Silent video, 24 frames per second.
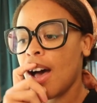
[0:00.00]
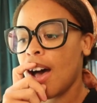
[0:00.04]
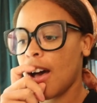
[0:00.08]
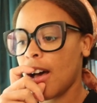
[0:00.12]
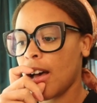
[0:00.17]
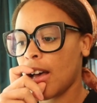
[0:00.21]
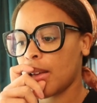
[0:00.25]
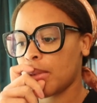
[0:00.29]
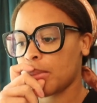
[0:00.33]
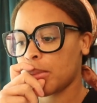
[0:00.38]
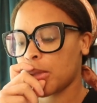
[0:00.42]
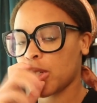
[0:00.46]

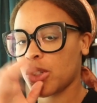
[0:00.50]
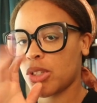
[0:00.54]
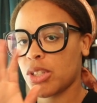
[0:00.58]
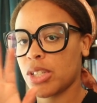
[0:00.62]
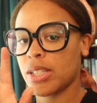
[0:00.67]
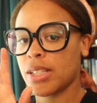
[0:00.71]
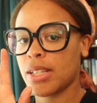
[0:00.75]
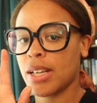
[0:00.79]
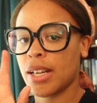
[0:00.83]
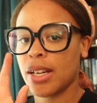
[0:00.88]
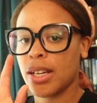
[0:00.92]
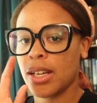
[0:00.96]
Um, so
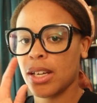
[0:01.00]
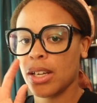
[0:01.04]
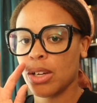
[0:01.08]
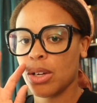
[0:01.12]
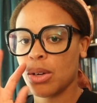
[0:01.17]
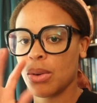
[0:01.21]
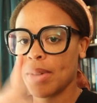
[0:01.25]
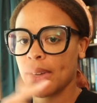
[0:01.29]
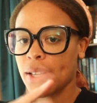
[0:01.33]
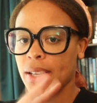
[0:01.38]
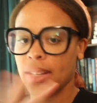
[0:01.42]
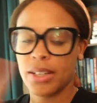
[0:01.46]
she's gonna
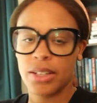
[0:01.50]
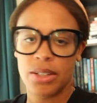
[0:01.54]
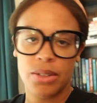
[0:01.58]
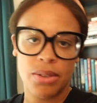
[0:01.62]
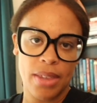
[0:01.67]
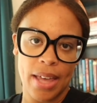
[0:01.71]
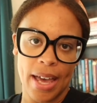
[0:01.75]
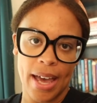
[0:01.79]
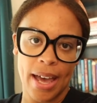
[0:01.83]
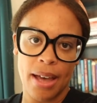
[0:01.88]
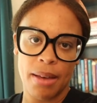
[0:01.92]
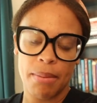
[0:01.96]
quickly do
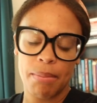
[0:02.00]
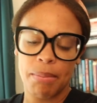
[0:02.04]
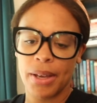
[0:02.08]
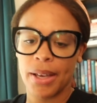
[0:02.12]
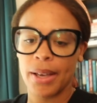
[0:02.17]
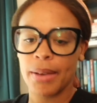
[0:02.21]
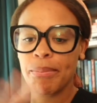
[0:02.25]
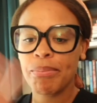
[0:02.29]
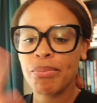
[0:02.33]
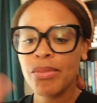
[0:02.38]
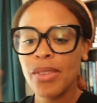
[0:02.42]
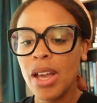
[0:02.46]
that,
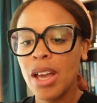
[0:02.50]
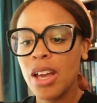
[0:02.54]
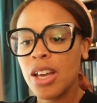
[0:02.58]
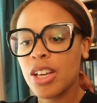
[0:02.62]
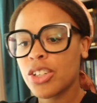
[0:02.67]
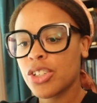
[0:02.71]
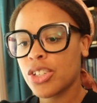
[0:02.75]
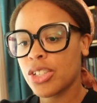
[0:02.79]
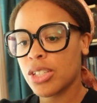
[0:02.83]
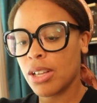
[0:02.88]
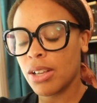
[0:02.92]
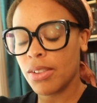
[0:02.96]
but
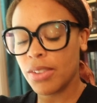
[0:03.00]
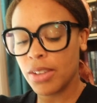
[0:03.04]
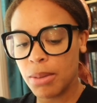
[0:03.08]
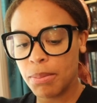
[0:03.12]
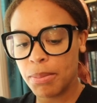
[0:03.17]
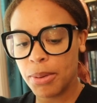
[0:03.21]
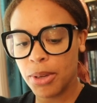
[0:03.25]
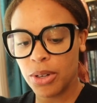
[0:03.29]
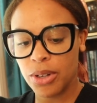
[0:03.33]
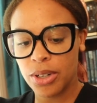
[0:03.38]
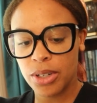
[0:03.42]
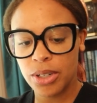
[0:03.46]
She's on the
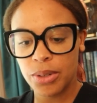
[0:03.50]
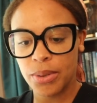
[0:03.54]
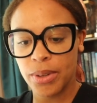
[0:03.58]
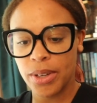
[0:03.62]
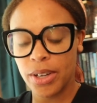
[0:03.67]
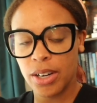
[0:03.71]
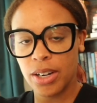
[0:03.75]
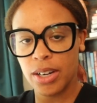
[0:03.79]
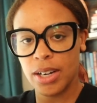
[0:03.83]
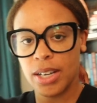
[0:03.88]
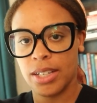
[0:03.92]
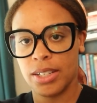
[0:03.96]
computer doing
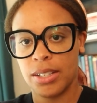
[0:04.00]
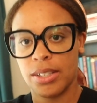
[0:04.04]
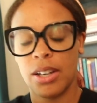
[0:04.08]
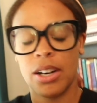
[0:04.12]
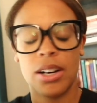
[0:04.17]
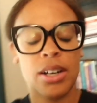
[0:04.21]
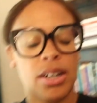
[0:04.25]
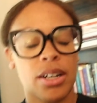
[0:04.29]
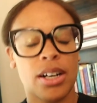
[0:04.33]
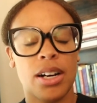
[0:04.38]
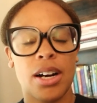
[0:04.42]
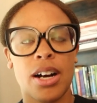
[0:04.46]
her his
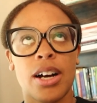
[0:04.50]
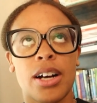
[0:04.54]
or er,